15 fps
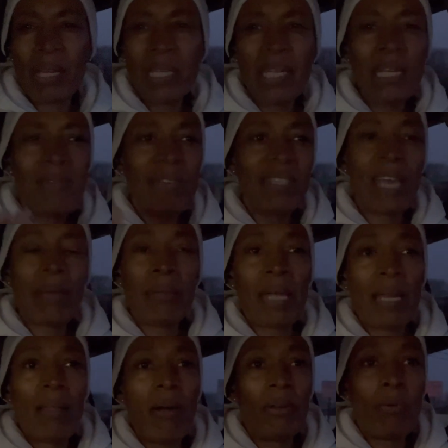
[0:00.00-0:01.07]
It didn't even take me
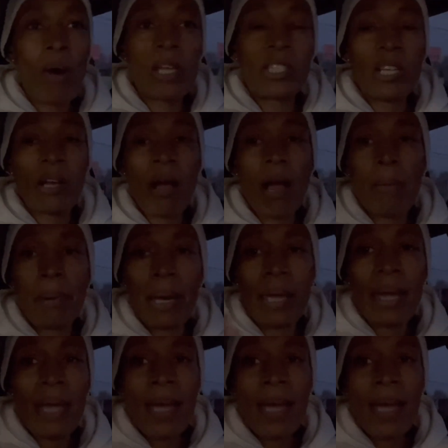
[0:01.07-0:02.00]
that long to wash the car, but